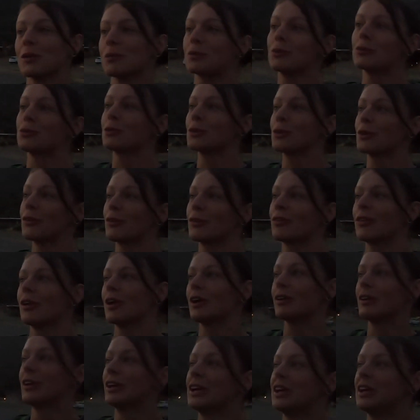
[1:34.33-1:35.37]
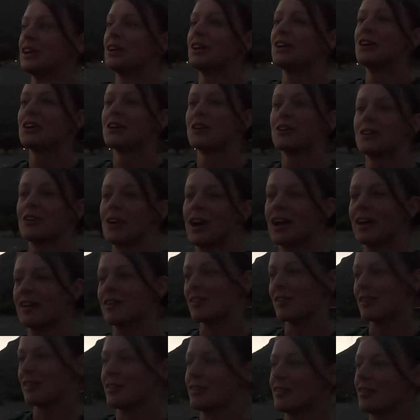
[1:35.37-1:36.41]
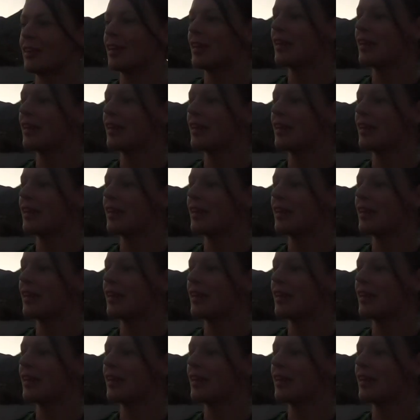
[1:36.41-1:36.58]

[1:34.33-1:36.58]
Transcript: before the sun rises.